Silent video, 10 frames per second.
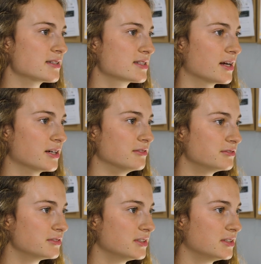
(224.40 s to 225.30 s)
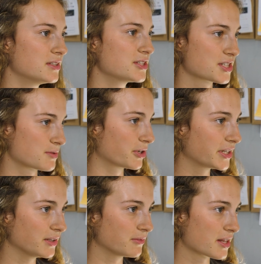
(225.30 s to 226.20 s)
Instead of just
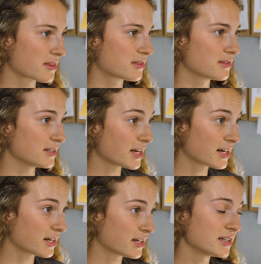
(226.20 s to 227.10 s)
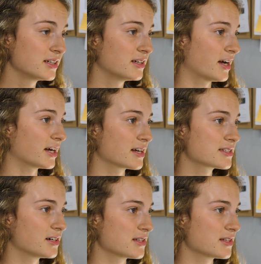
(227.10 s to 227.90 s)
working with the data, I got to